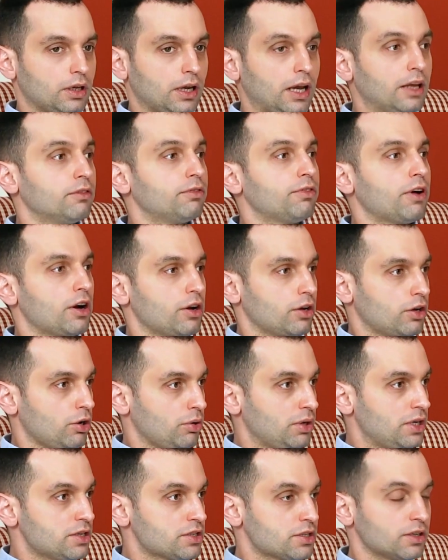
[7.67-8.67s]
and very
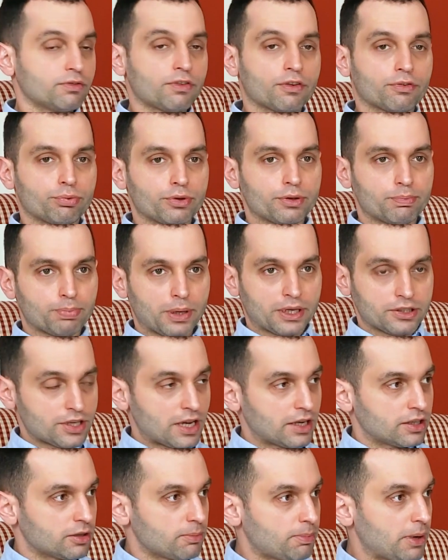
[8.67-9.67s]
cohesive if we
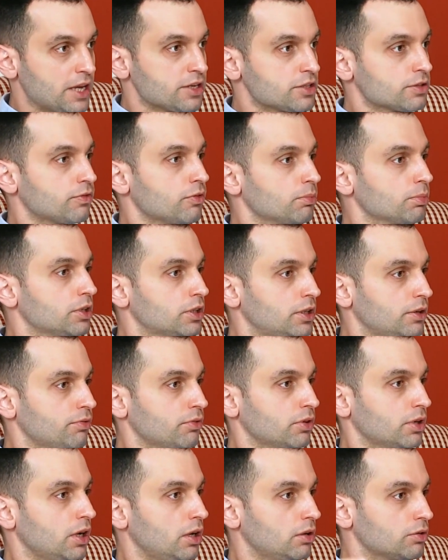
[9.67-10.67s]
take the best from the
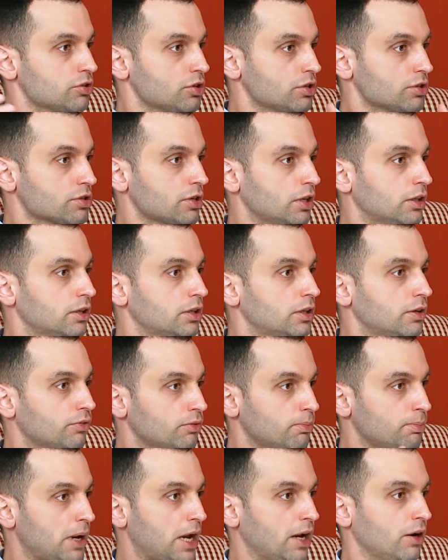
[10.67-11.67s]
different cultures and the
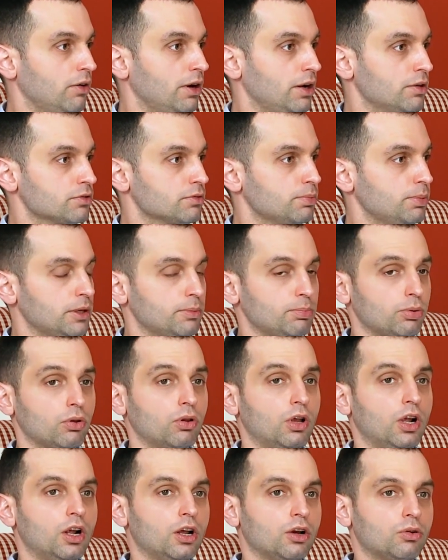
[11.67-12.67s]
different backgrounds
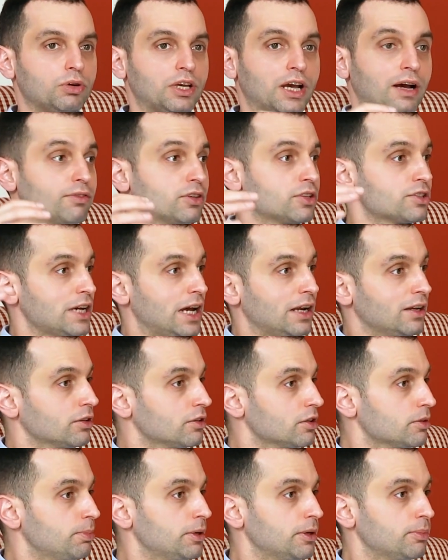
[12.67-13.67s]
people. We have the
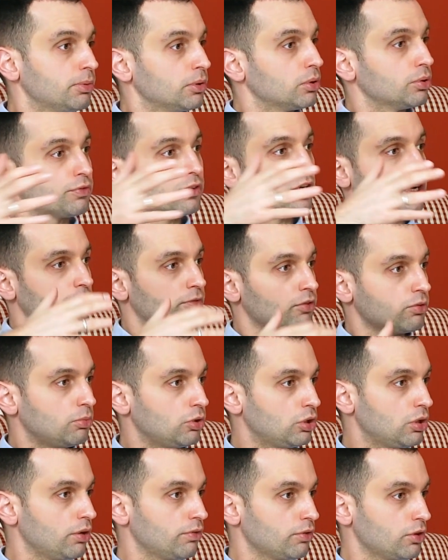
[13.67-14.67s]
talented people who've come from
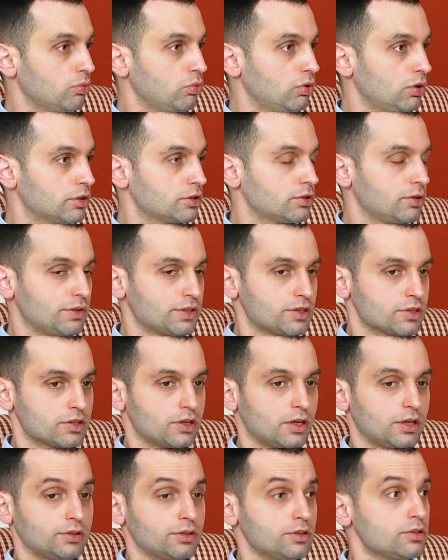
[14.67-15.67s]
all over the world to our
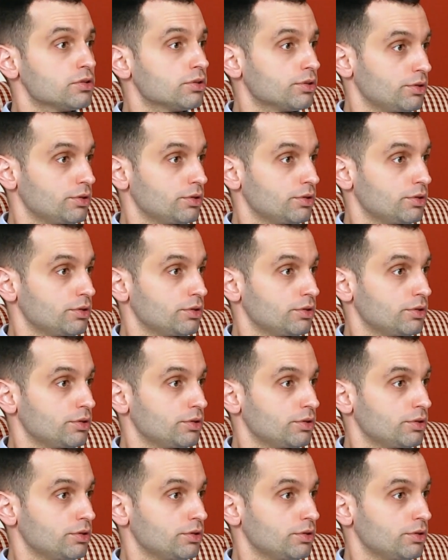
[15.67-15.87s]
societies to